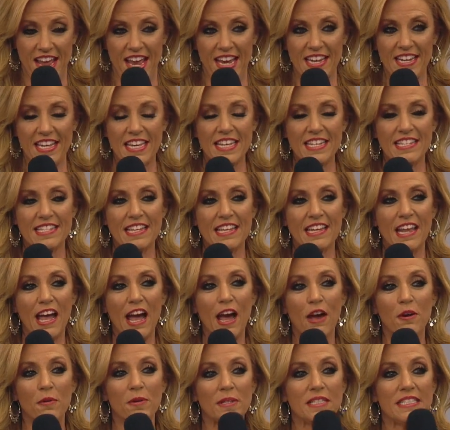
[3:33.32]
And he said,
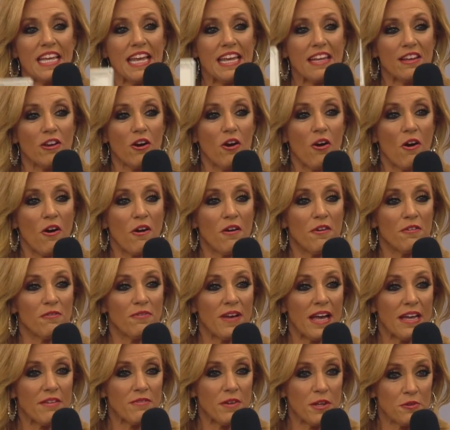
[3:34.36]
I would take all
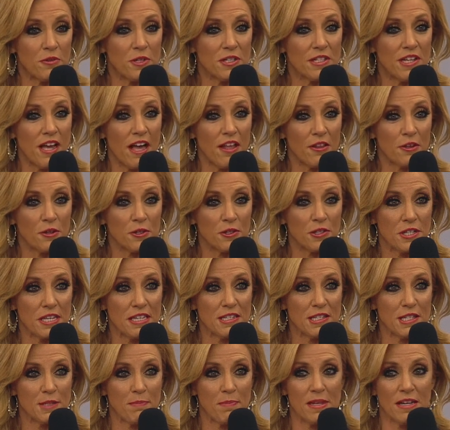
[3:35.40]
$500
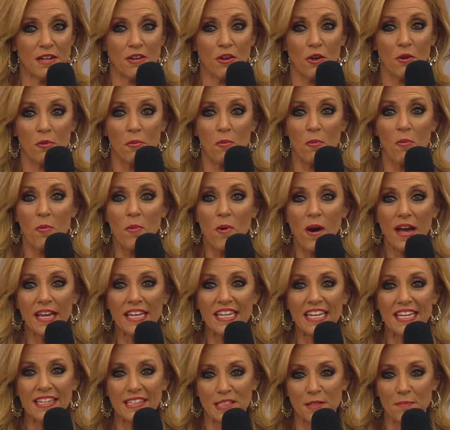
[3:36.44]
and spend it on
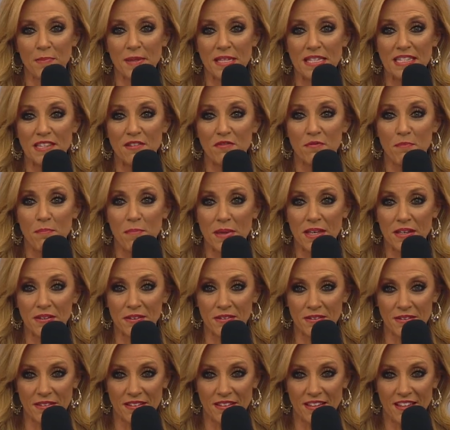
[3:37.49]
one expensive
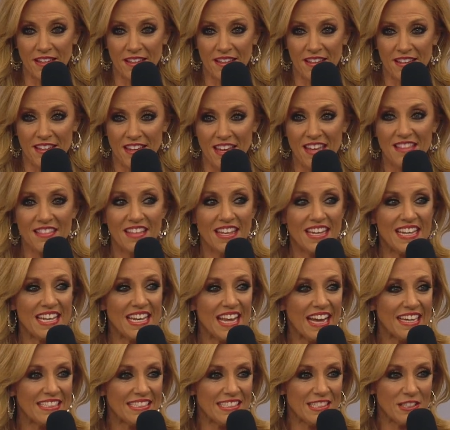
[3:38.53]
meal in the
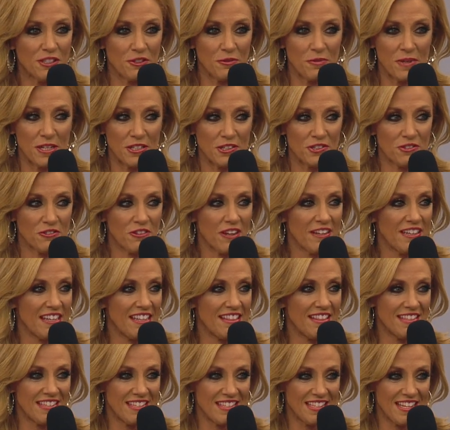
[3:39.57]
nicest restaurant
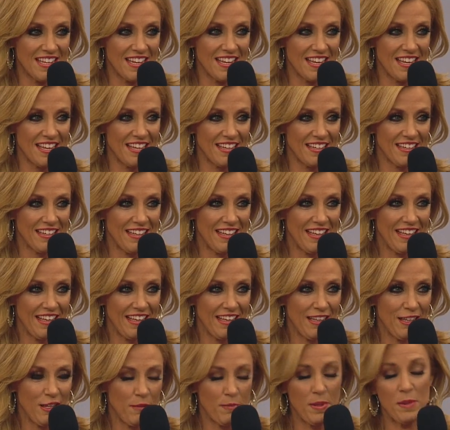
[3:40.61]
in the city
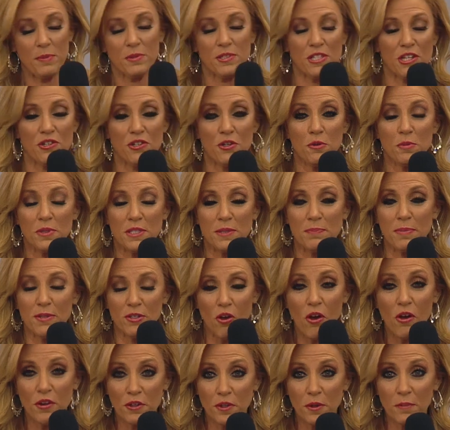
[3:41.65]
people said, You would spend
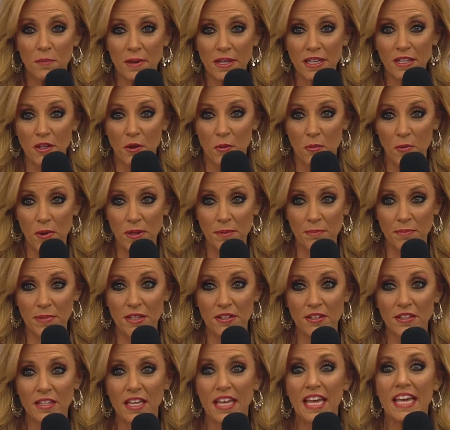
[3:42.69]
all your money on one
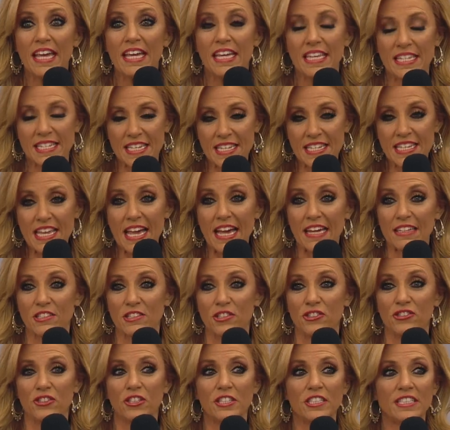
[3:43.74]
meal? He said, Yes,
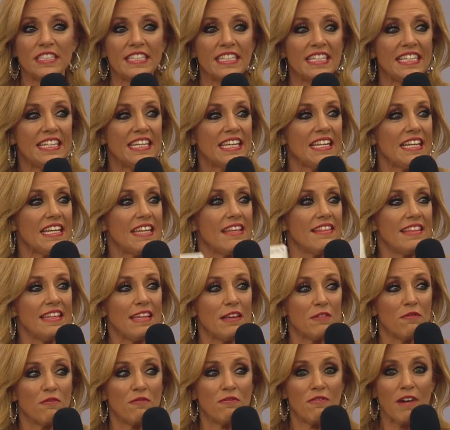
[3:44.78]
just to get in the
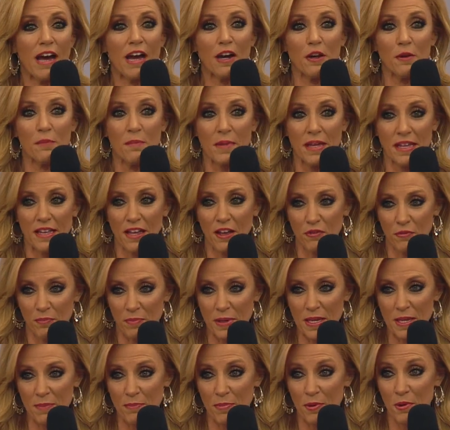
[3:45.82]
environment of
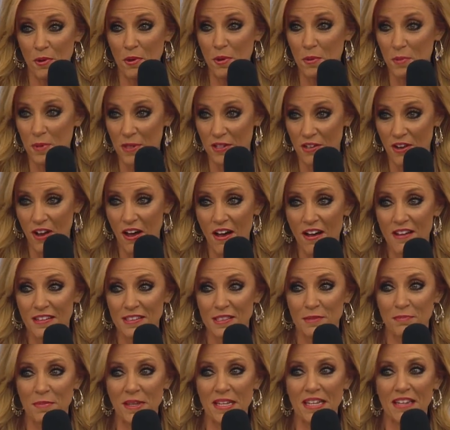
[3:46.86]
people who would
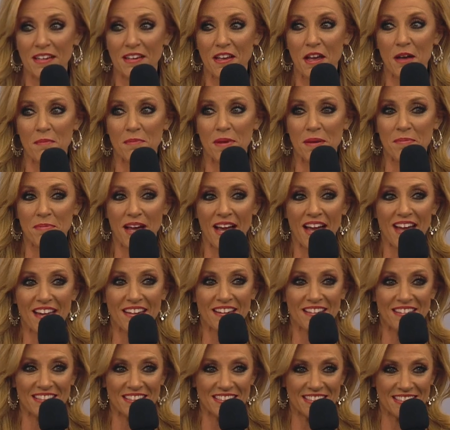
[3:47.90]
cause me to come up
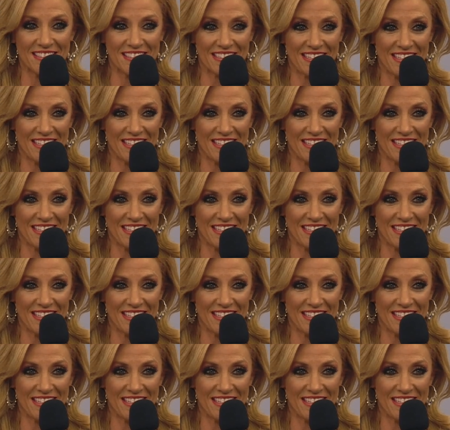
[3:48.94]
higher.